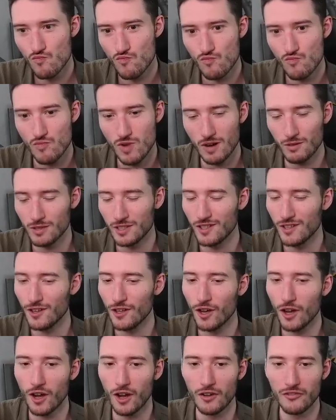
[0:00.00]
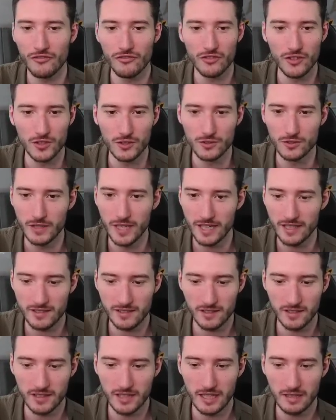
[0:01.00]
I would love for you to
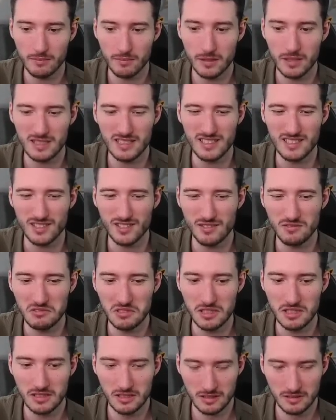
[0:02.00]
exile that. Please do it.